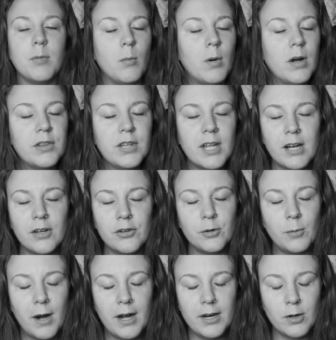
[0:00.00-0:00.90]
But what the hell
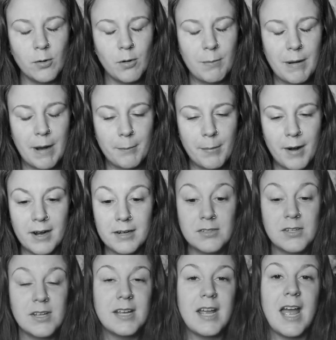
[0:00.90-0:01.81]
do I know about
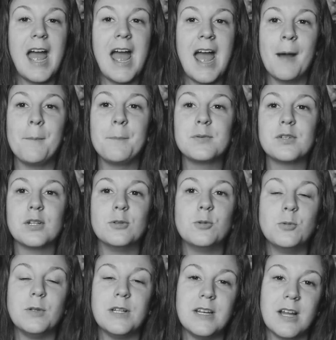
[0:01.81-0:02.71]
boxing?
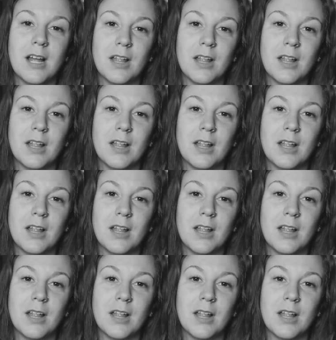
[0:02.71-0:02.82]
Absolutely